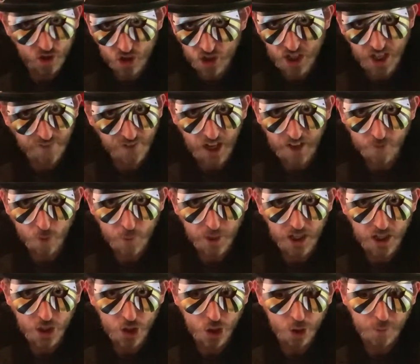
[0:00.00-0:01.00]
just have a
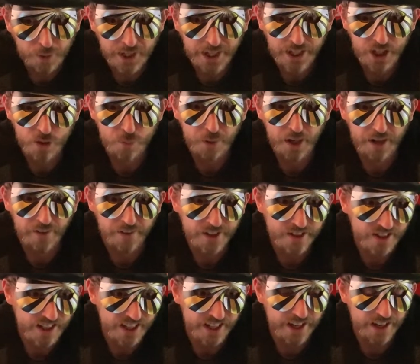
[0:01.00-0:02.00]
bit of European
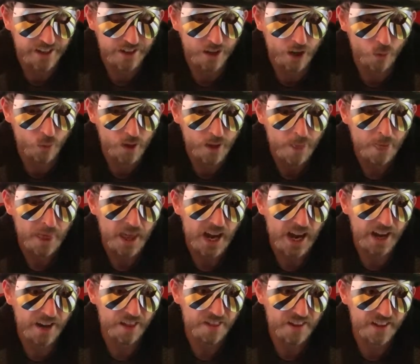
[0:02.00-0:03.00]
experience, And
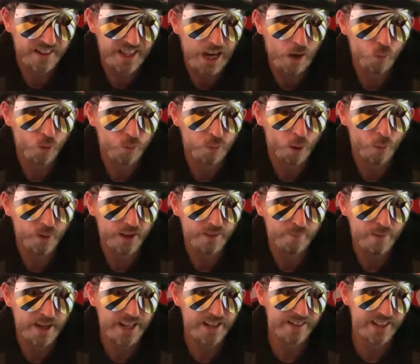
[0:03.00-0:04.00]
I think that would
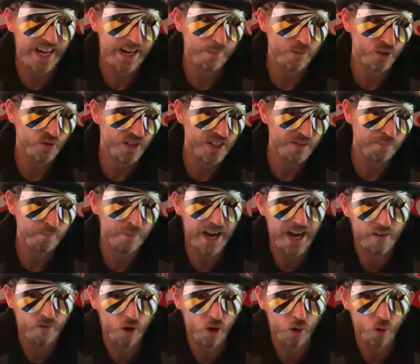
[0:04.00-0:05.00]
probably make the atmospheres
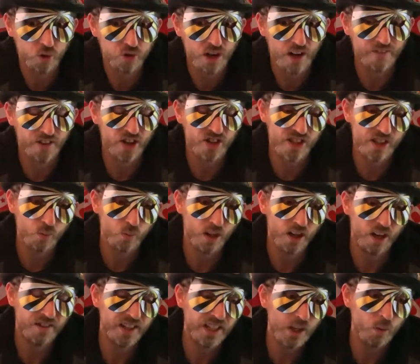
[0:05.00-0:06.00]
better at Old Trafford because
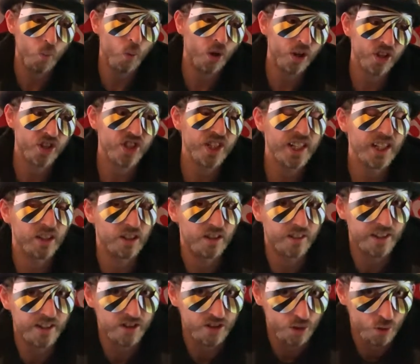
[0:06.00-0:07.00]
I think they want to see a
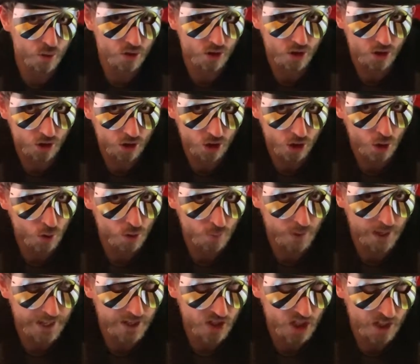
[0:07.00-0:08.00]
lot of these
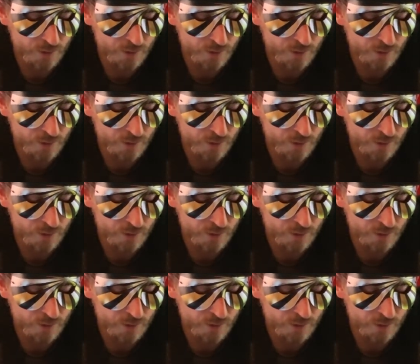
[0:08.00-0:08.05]
youth